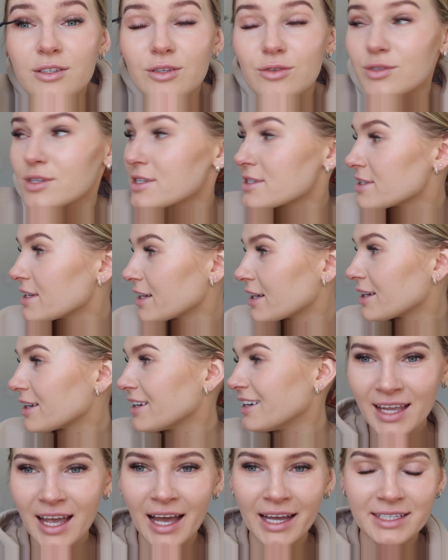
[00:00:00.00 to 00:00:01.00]
She's like,
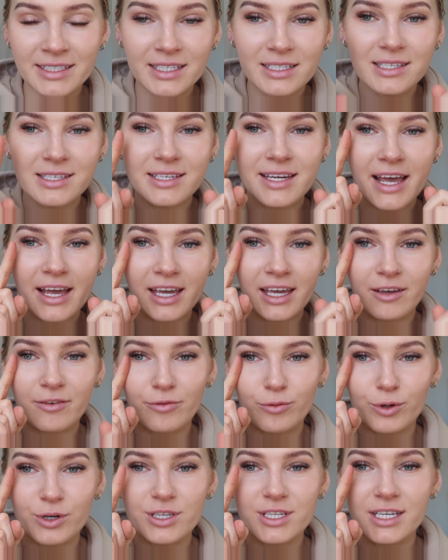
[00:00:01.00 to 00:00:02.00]
I did stack a
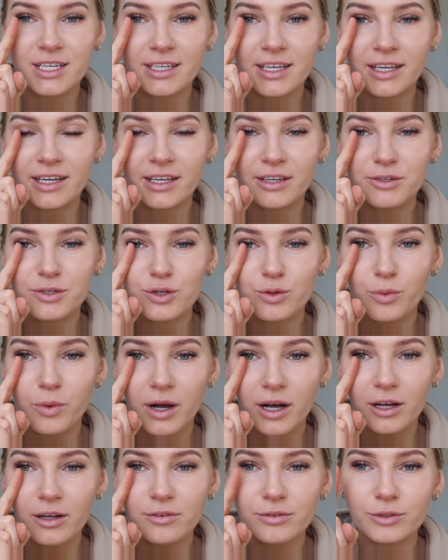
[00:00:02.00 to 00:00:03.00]
14 and a
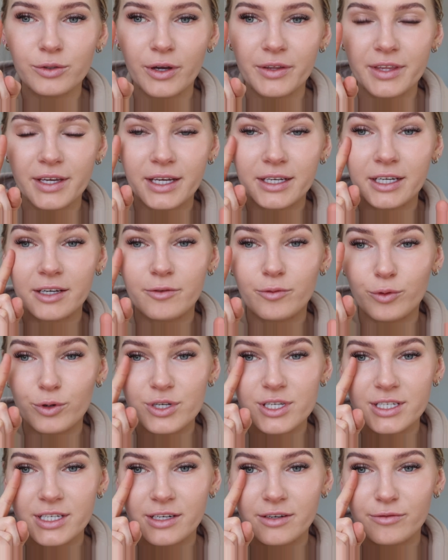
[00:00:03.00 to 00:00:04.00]
12. No, I think I did
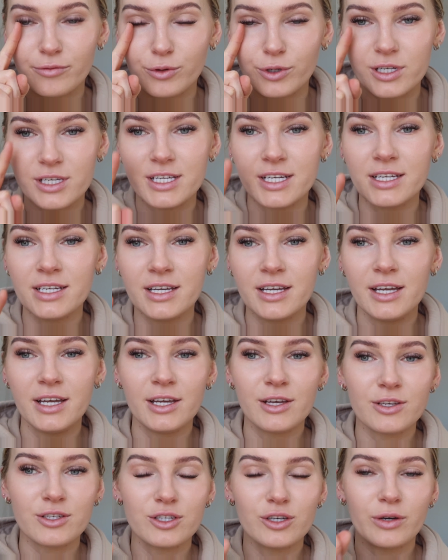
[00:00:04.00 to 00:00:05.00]
14 and 14.
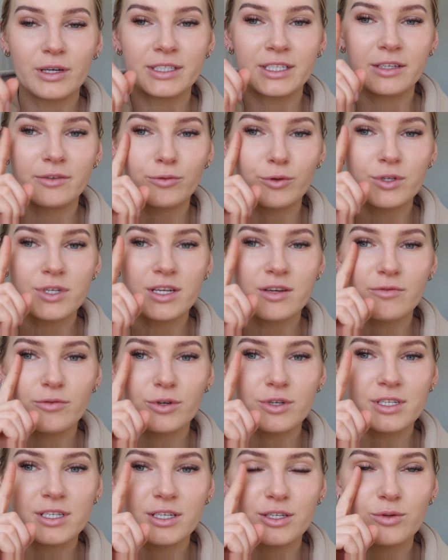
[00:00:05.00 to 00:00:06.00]
So I did 14,
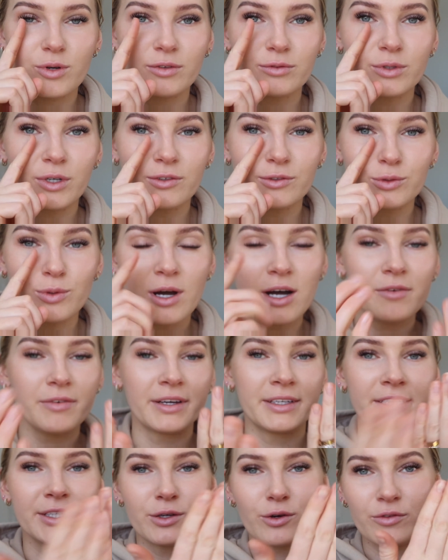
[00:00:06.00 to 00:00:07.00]
14, 12, 12,
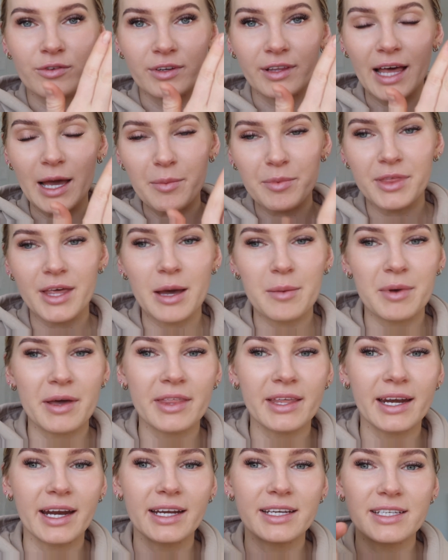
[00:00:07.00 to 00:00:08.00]
12. I did overlap them,
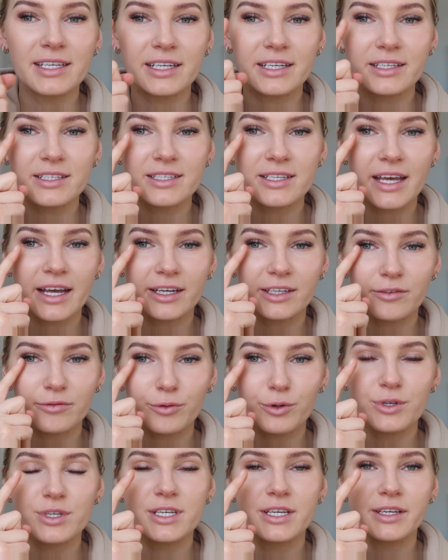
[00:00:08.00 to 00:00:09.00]
and then I did stack a
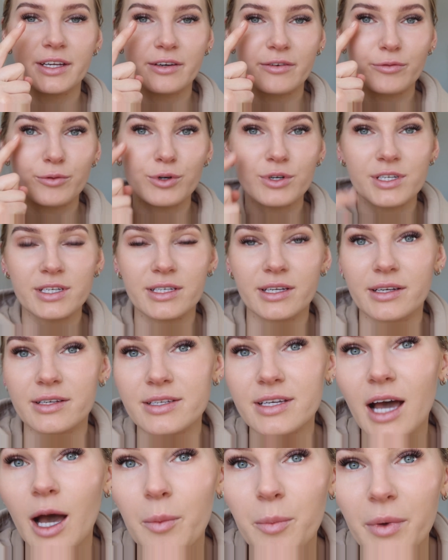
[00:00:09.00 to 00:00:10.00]
14 and a 14 on
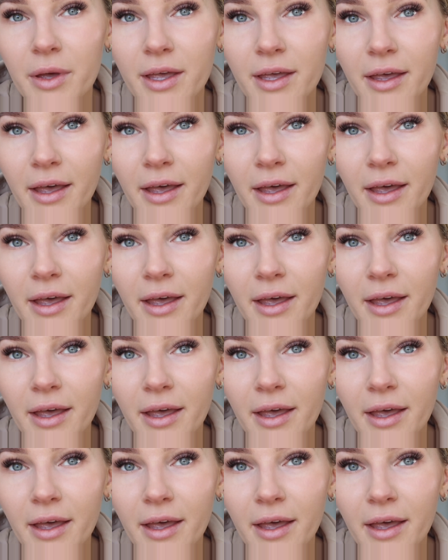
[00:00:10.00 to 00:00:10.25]
top.